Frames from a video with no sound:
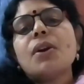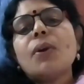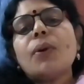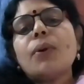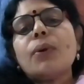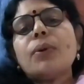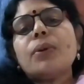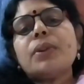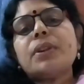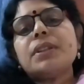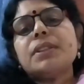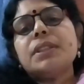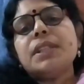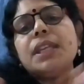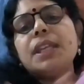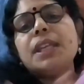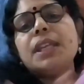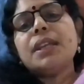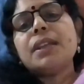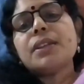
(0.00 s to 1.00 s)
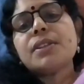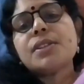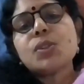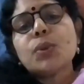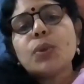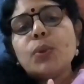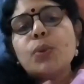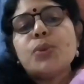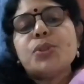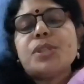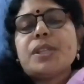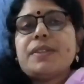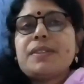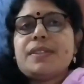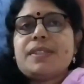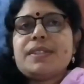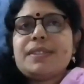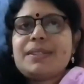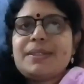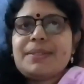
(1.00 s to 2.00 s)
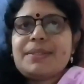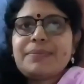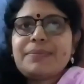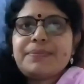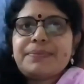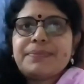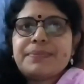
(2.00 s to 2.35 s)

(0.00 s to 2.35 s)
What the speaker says: or the solutions